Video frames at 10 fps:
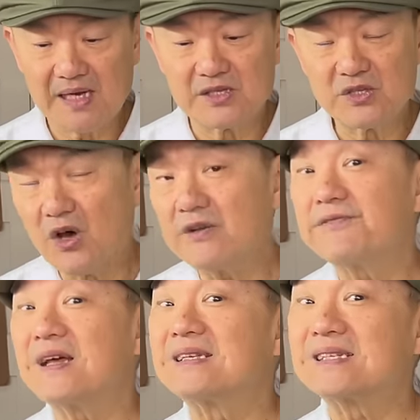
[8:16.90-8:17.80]
Not
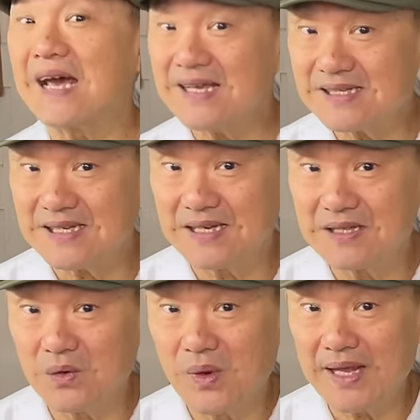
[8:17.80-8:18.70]
fantastic in
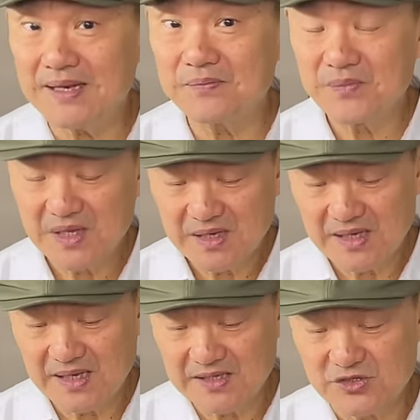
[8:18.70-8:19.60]
the wet.
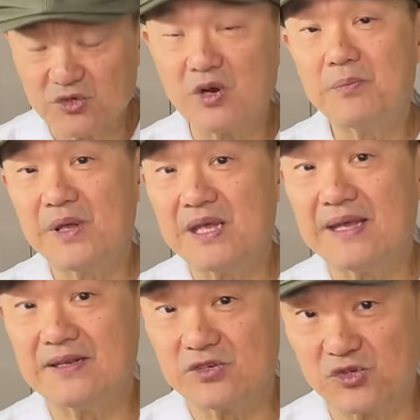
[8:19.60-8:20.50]
It's grippy
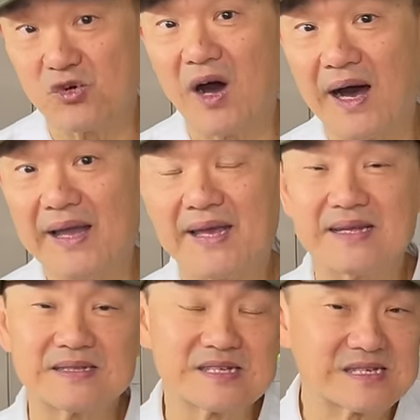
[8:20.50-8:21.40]
in dry
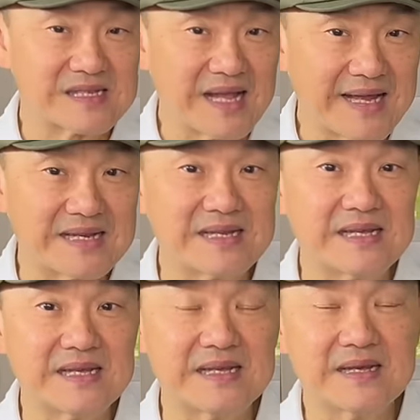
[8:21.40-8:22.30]
and
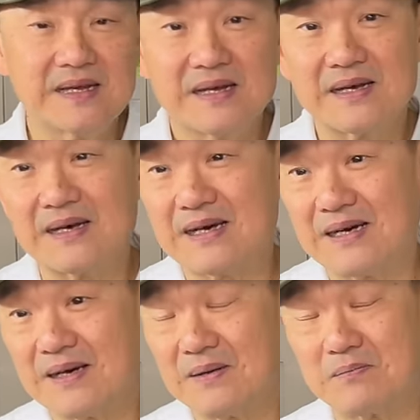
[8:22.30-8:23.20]
slightly
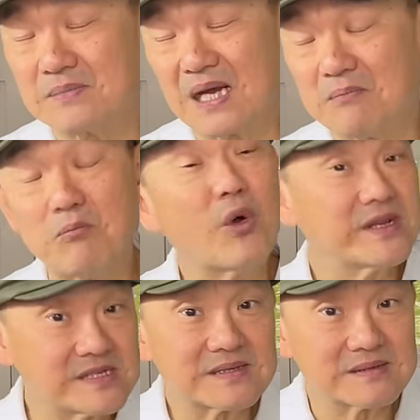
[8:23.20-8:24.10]

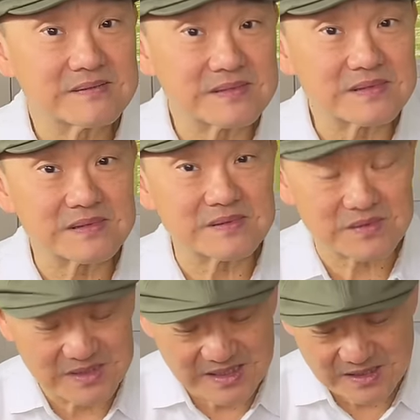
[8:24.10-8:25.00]
moist
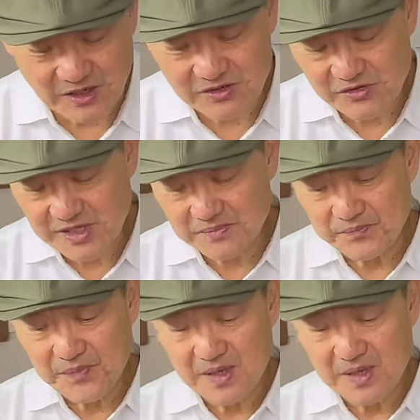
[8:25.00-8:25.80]
concrete,